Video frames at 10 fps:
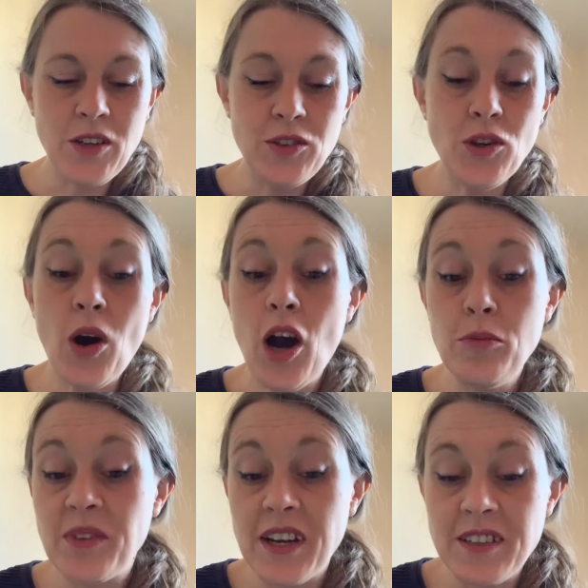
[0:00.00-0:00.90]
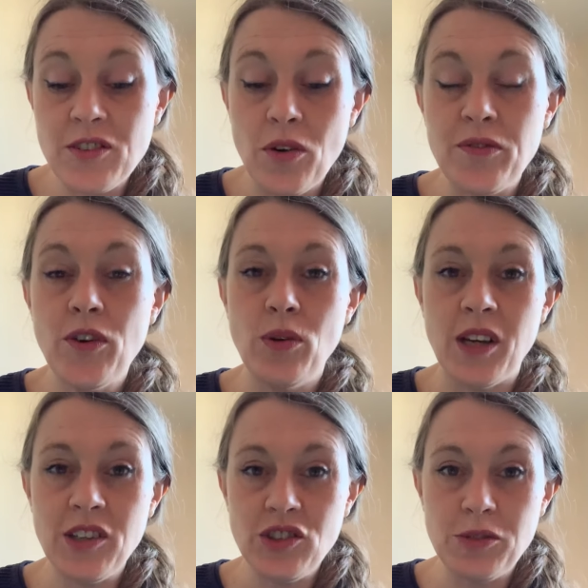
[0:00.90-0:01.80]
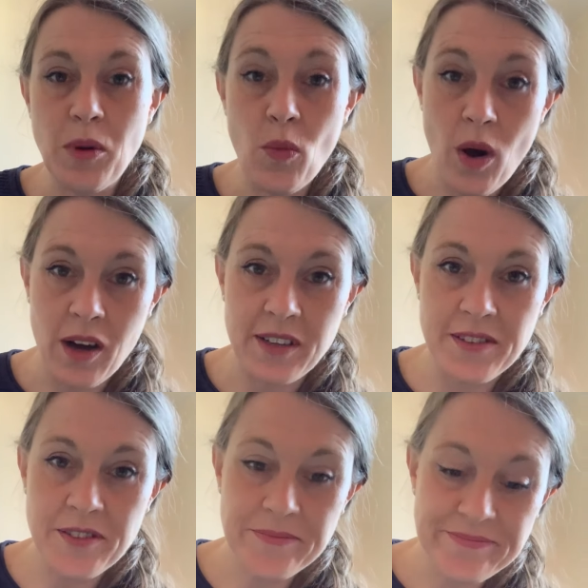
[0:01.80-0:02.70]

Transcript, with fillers: Your hope then is not foolish, but wise.